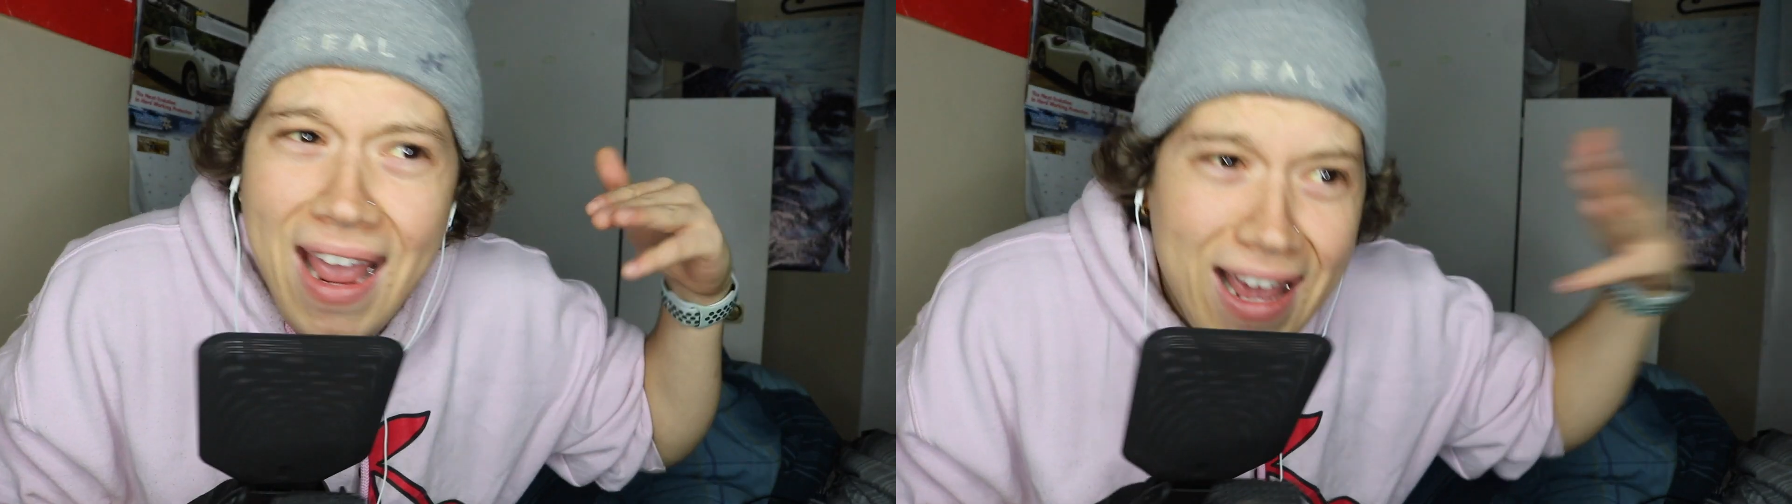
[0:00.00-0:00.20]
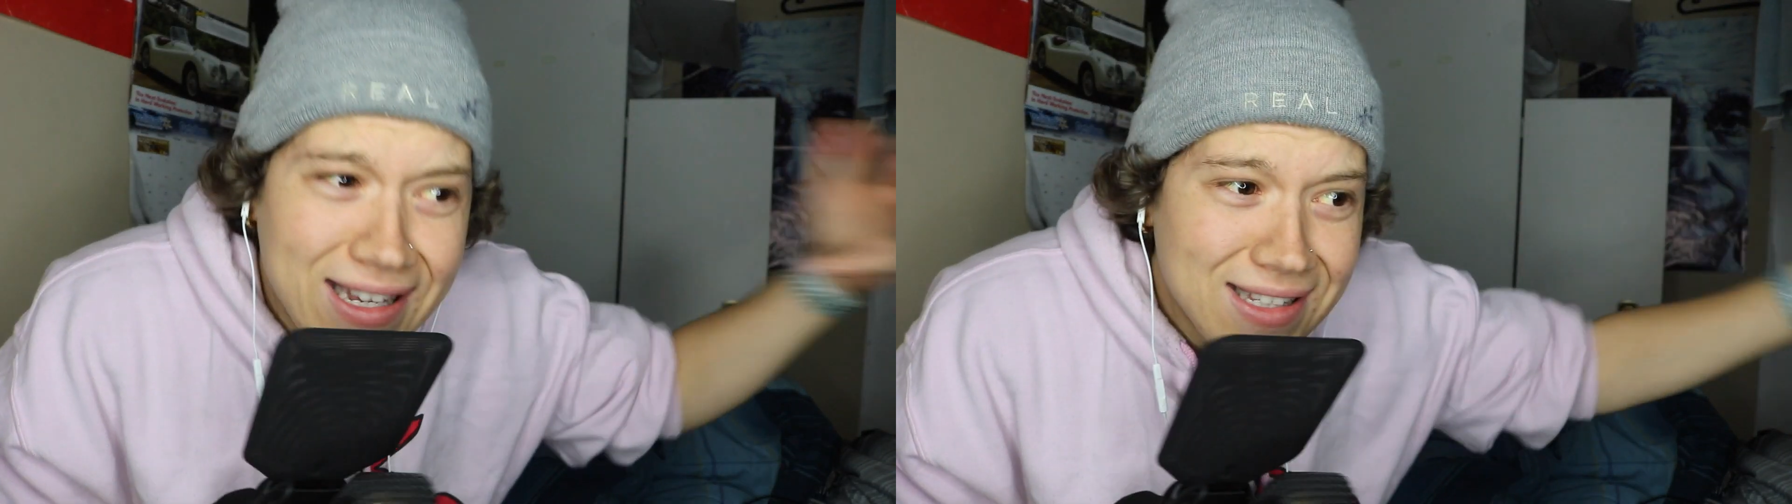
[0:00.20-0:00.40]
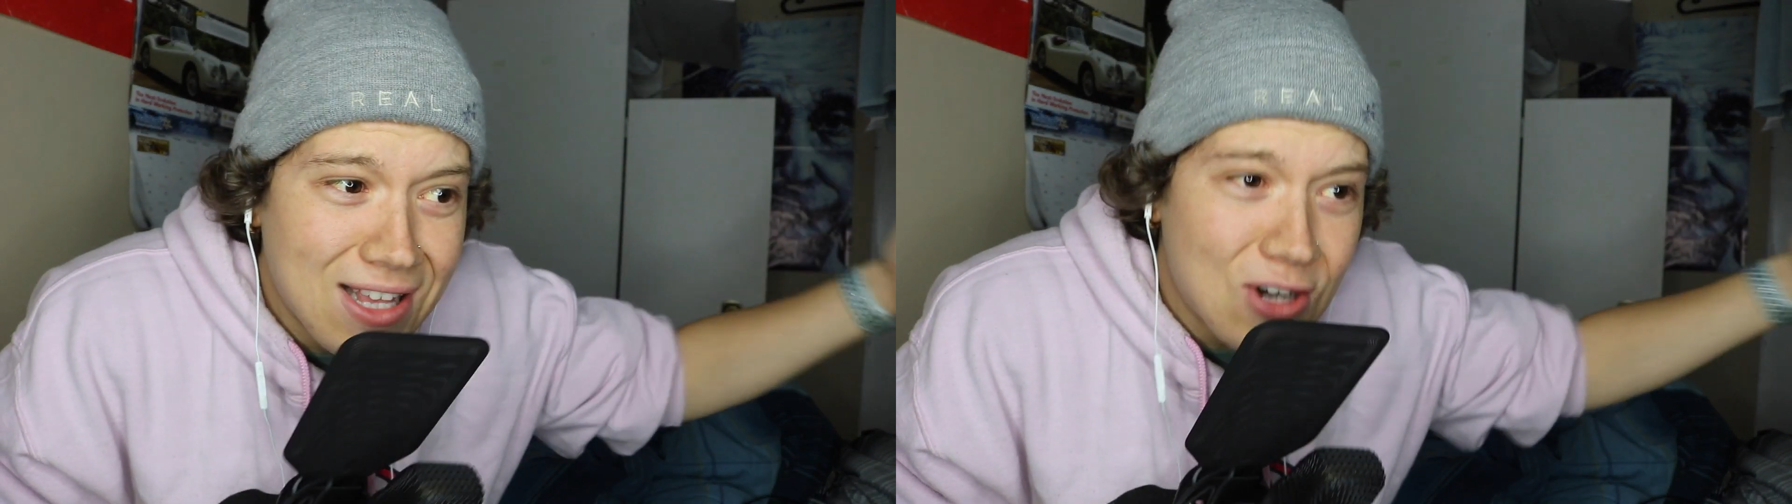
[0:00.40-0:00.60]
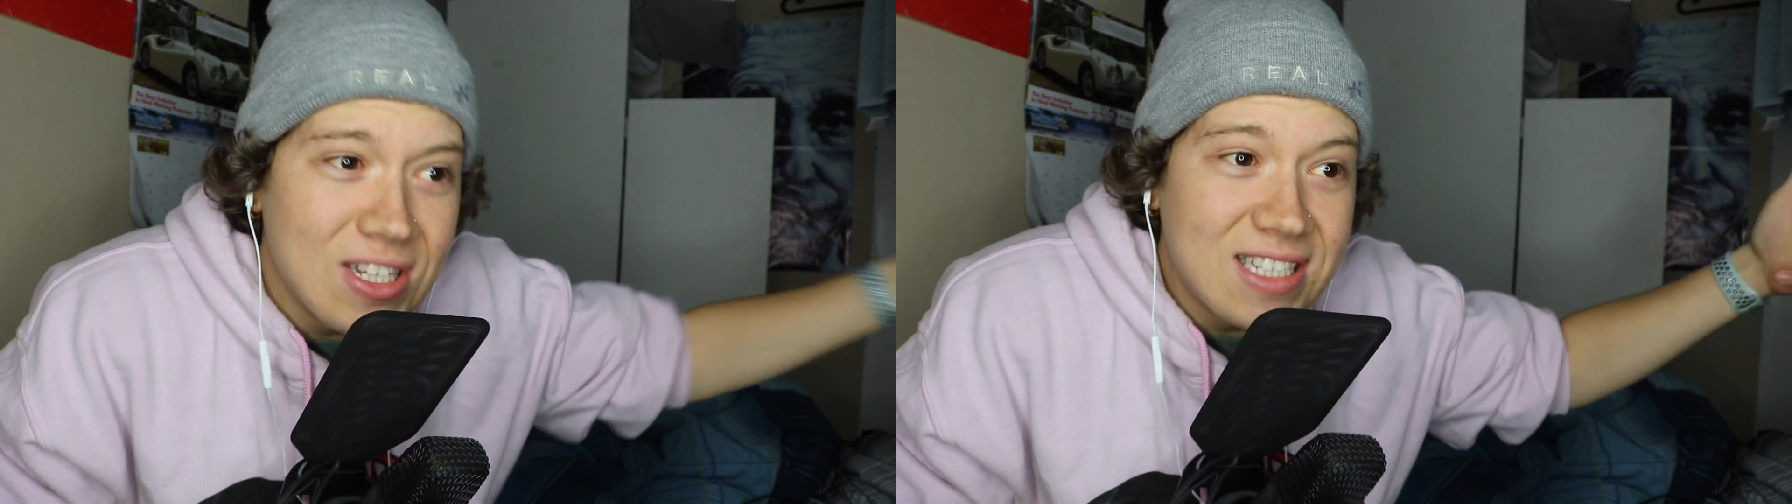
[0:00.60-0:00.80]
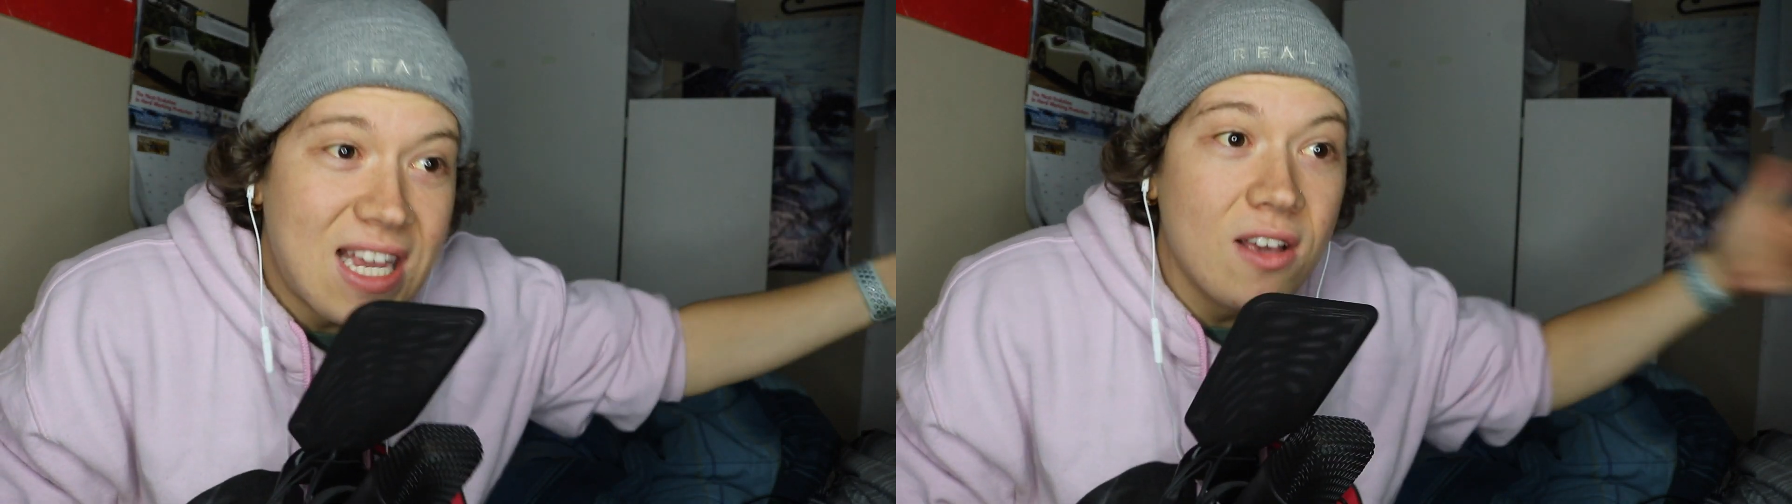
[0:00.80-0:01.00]
He's
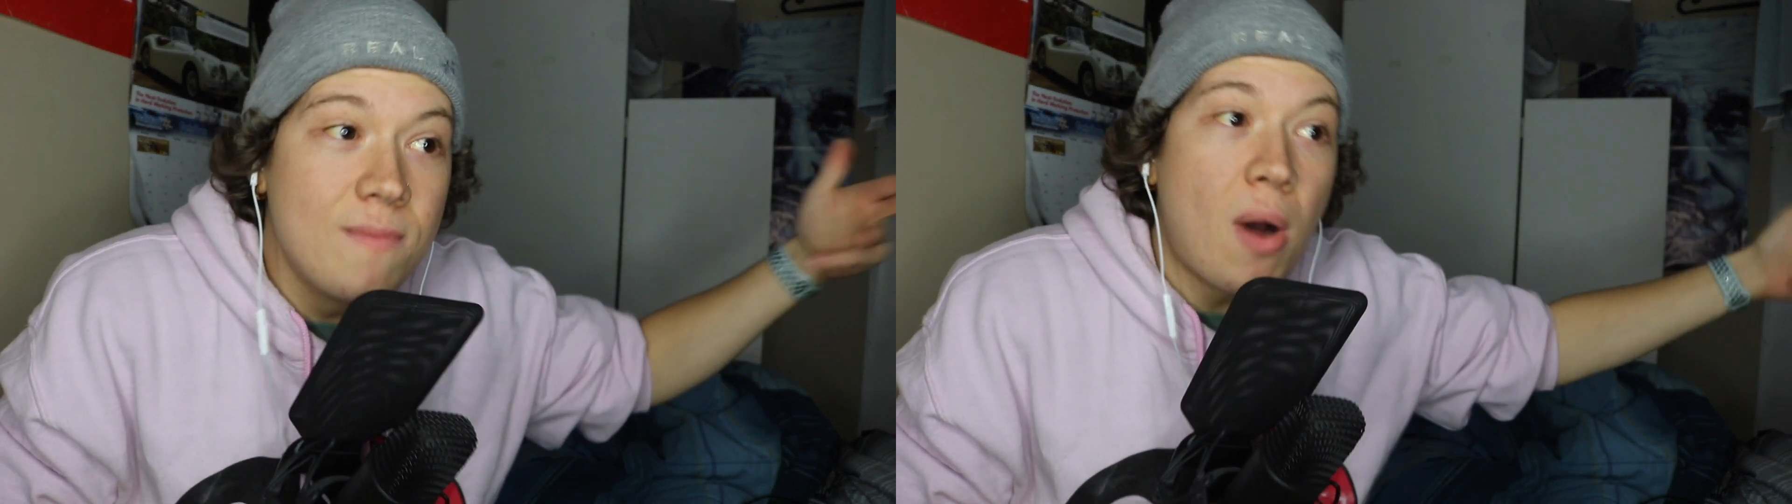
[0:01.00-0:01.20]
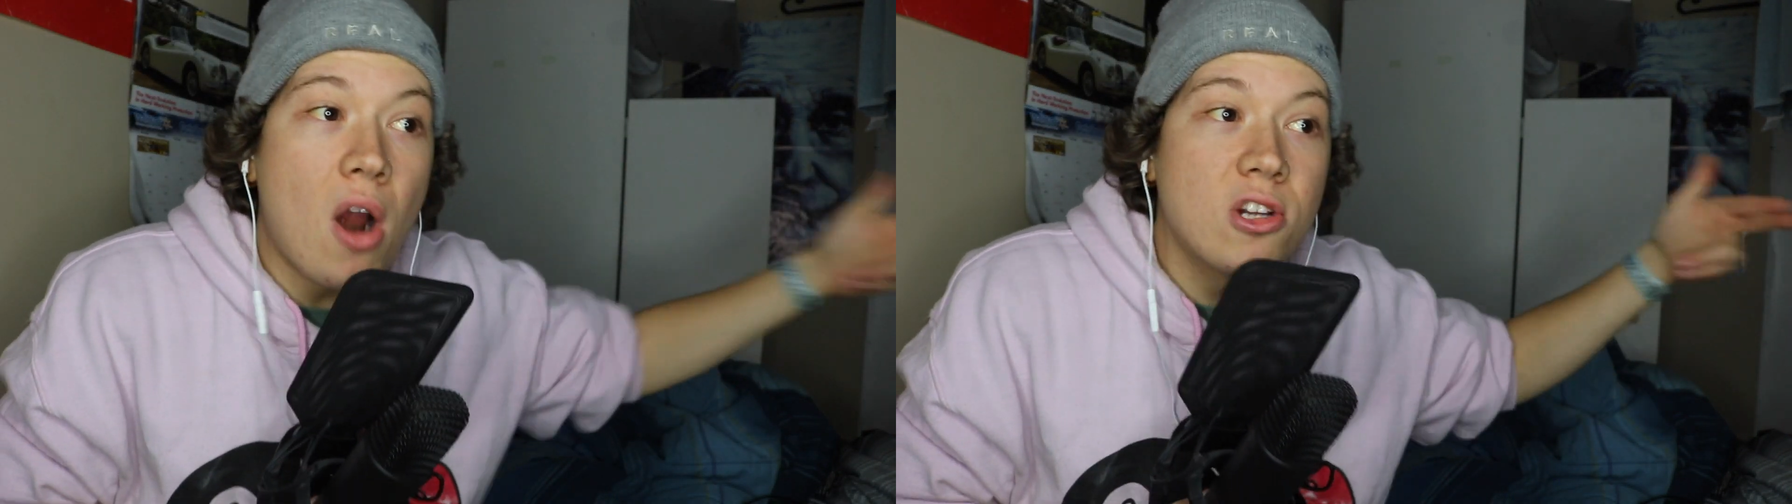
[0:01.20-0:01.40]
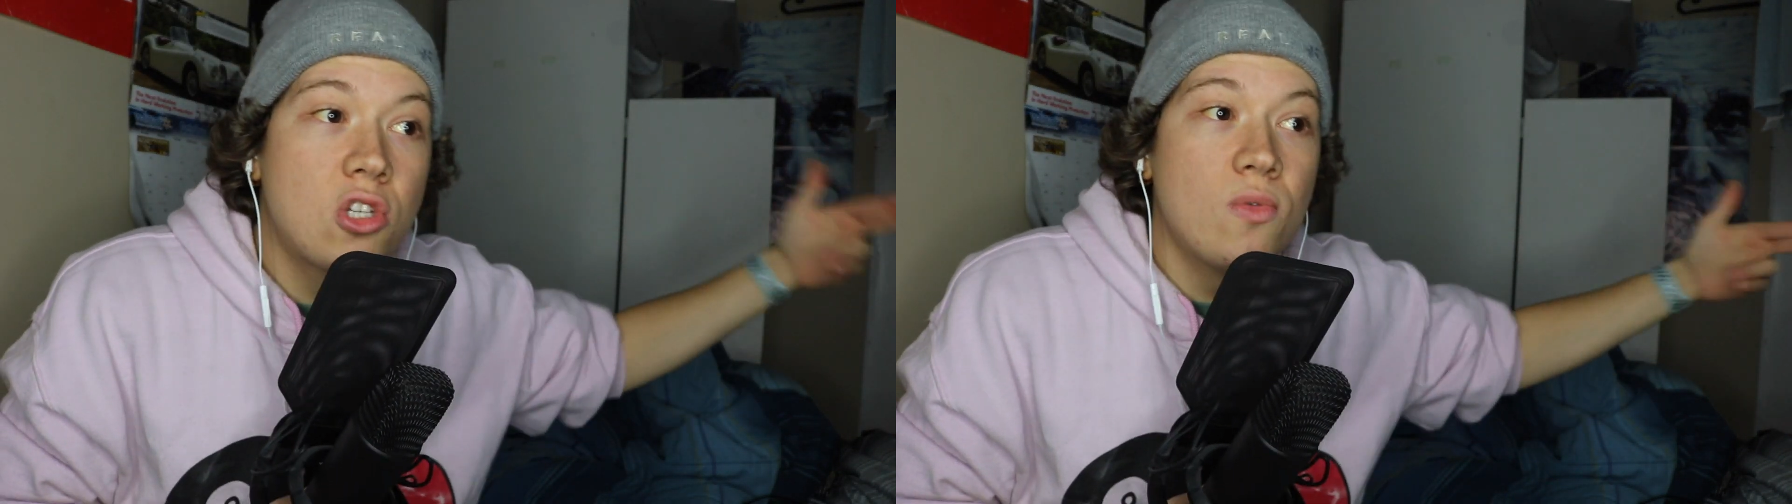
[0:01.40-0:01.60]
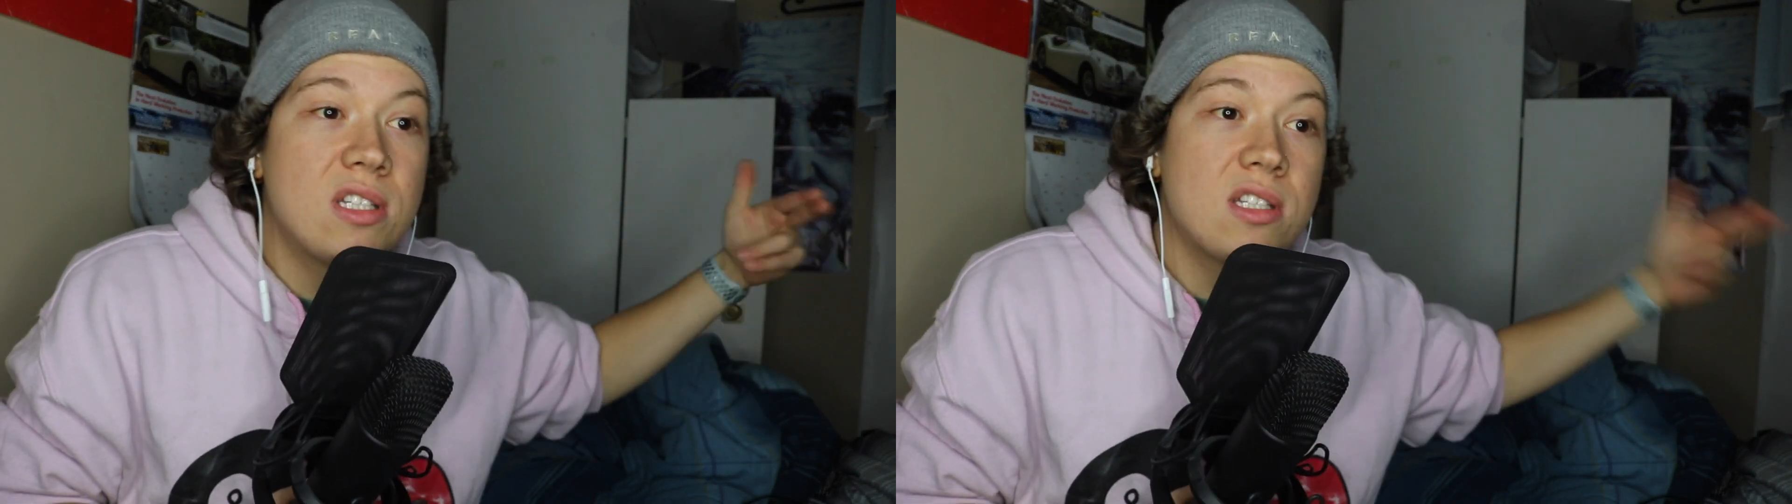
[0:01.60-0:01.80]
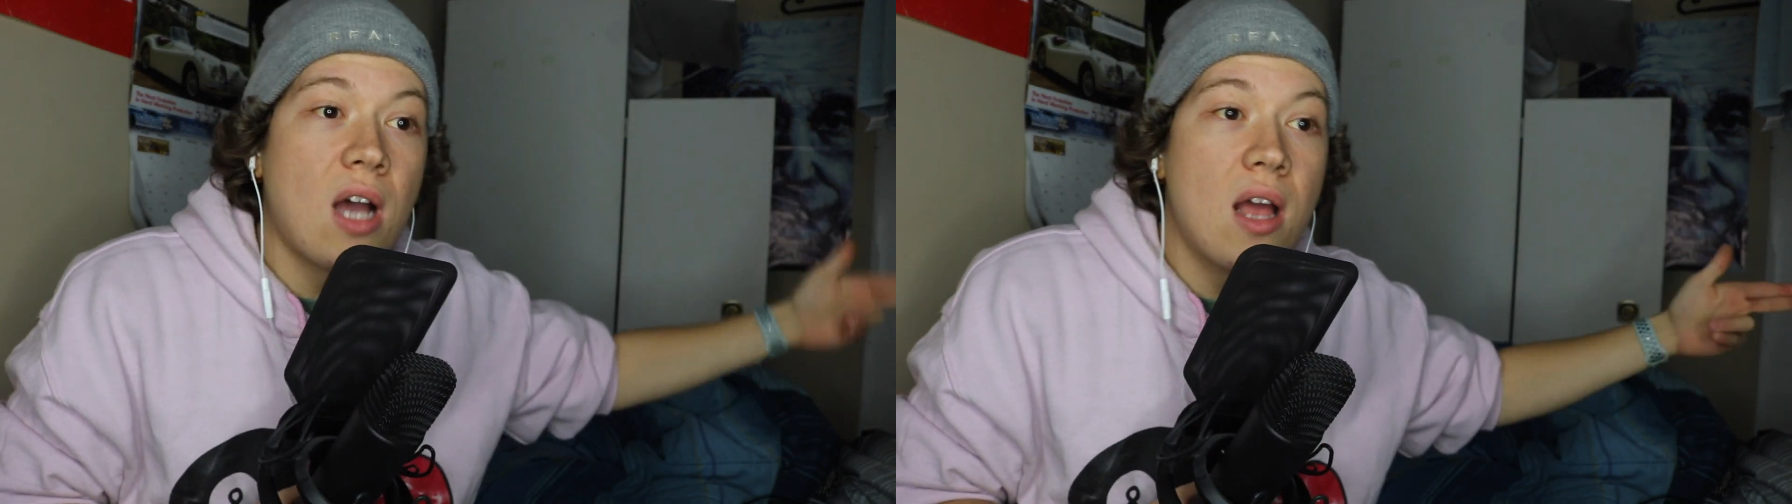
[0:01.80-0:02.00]
literally telling bars to his
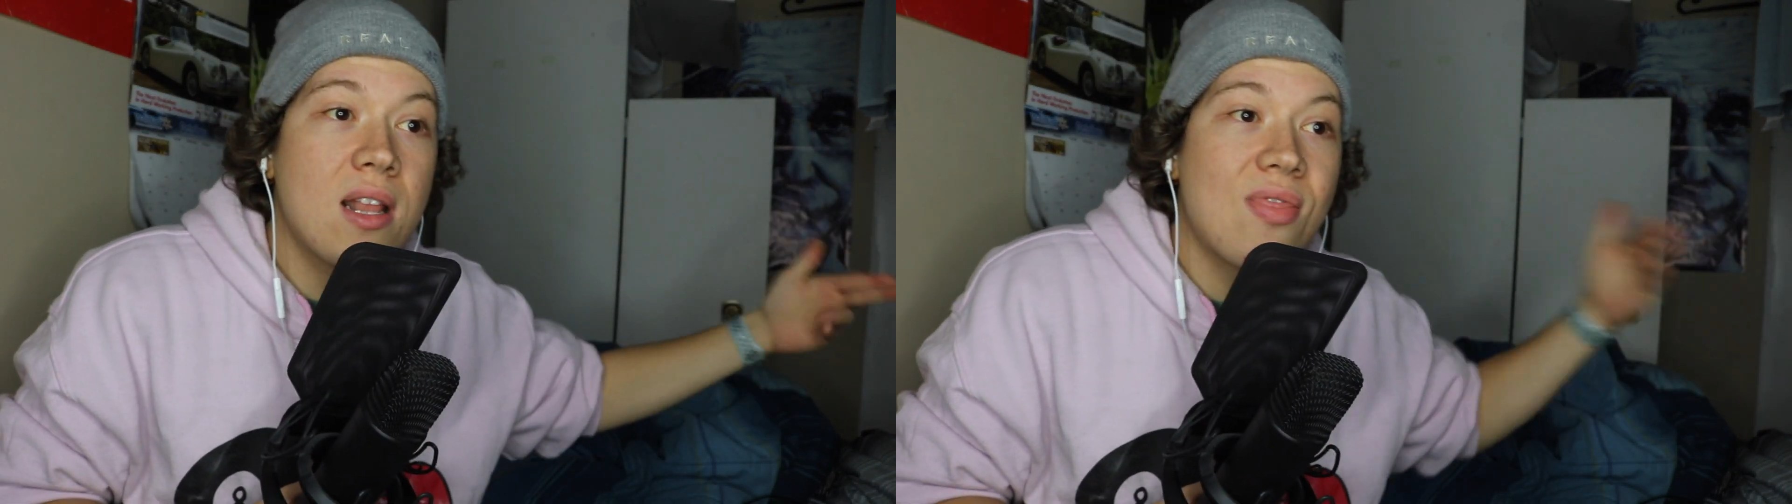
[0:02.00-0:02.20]
son.